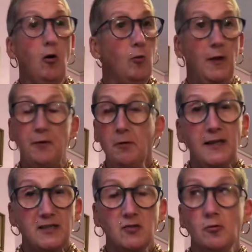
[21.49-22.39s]
or whether
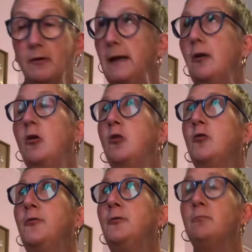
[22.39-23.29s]
I saw it
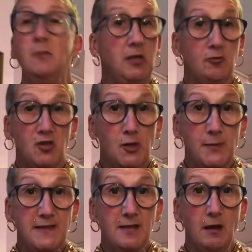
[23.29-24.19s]
on
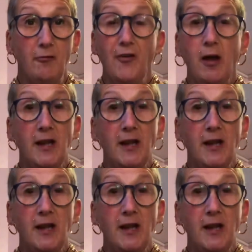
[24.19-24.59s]
YouTube itself.